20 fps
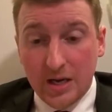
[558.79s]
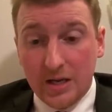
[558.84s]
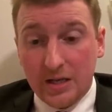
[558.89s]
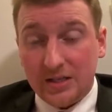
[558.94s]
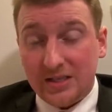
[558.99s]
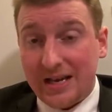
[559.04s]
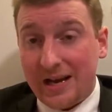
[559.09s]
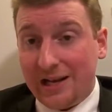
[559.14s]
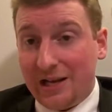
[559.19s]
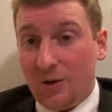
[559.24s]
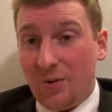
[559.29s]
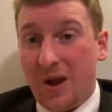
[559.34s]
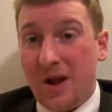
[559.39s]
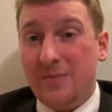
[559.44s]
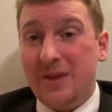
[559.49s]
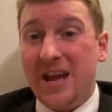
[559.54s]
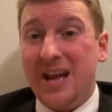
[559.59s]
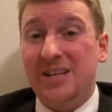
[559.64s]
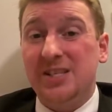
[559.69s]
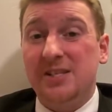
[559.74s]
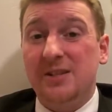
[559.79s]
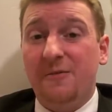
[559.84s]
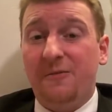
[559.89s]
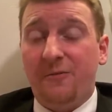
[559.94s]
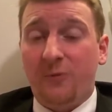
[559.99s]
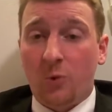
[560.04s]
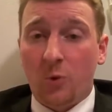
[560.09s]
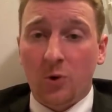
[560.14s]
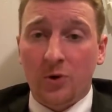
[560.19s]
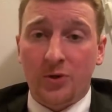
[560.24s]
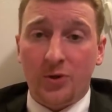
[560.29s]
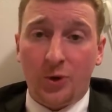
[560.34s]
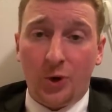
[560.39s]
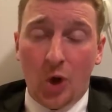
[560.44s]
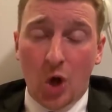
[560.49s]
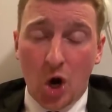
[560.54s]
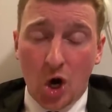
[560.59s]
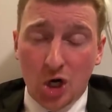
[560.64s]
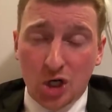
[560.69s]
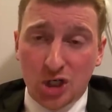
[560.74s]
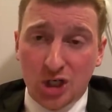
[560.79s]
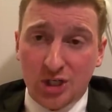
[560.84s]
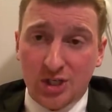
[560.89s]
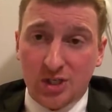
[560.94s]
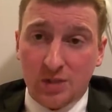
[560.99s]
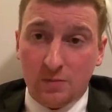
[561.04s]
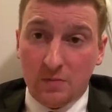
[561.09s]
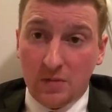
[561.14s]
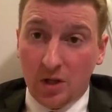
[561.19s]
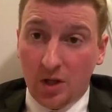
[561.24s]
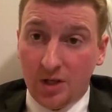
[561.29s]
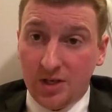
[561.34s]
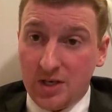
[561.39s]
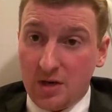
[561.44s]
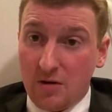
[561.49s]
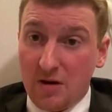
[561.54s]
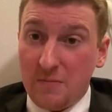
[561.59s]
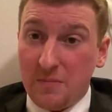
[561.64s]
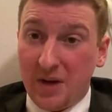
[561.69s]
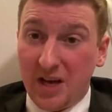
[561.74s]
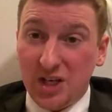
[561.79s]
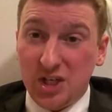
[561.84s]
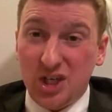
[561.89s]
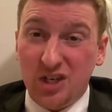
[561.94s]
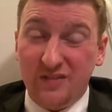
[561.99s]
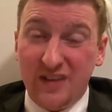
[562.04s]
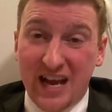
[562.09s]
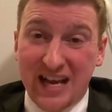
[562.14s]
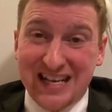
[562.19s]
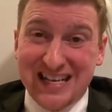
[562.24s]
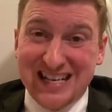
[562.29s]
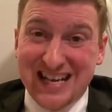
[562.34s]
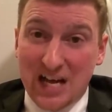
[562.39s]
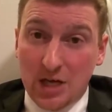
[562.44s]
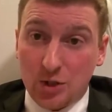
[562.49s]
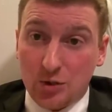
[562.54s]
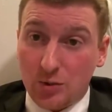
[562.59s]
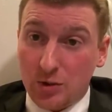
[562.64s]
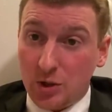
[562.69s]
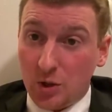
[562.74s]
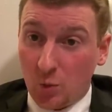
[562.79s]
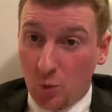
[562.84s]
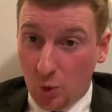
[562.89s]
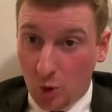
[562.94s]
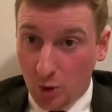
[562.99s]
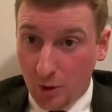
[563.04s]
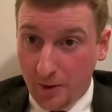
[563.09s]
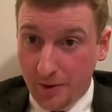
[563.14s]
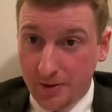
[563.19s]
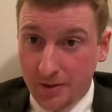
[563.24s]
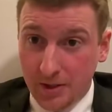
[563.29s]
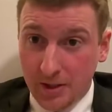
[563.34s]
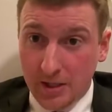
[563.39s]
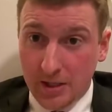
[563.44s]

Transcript: Saudi Arabia has the fourth largest military budget of any country in the world,